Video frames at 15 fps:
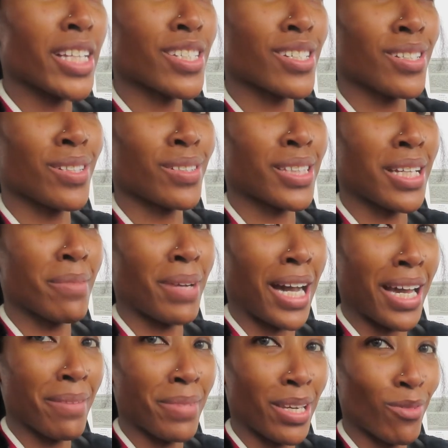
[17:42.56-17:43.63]
is Sherlock sitting
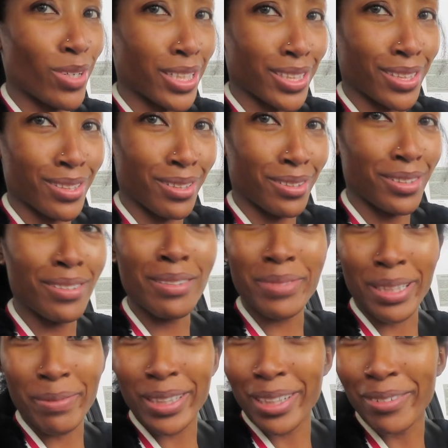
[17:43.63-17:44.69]
behind me? What does this girl do? I'm
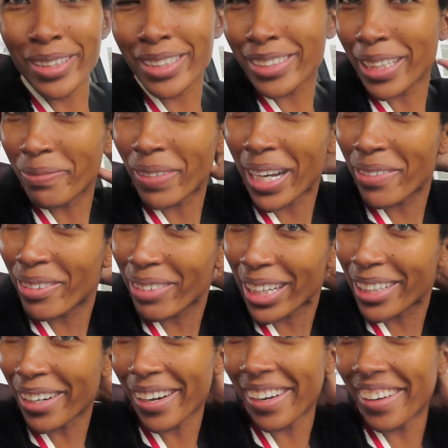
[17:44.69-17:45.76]
sorry, my coworker's like behind me. I'm
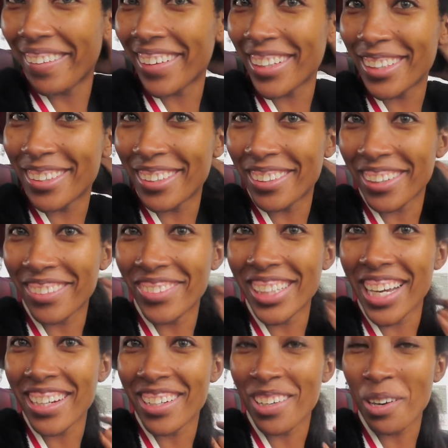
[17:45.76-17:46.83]
like, girl, what are you doing? Because we're
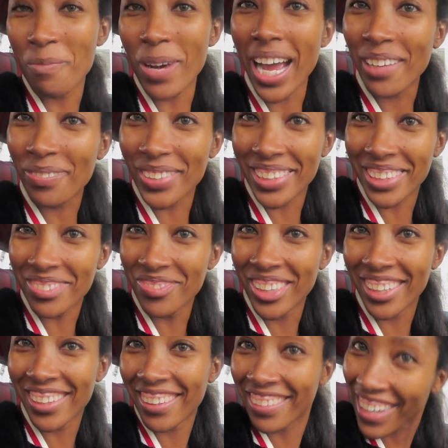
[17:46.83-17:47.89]
not going to breakfast this
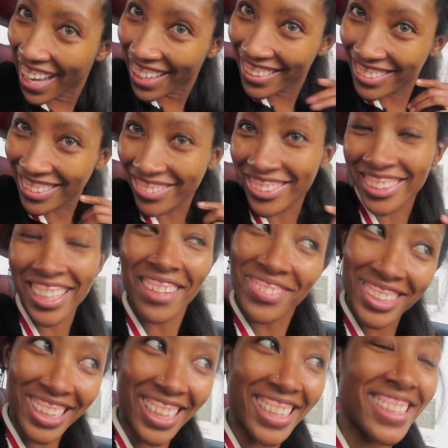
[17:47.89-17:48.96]
morning. Nice. What's up,
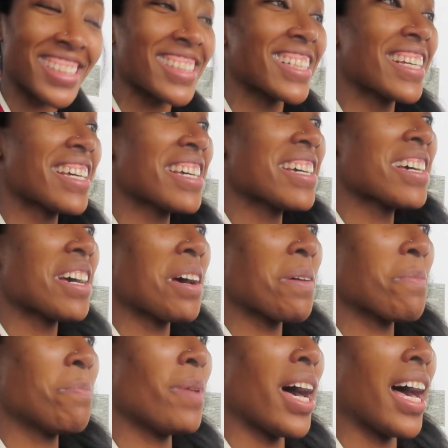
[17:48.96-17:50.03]
sis?
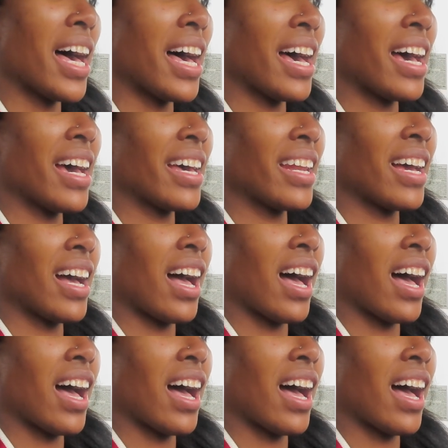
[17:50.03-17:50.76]
But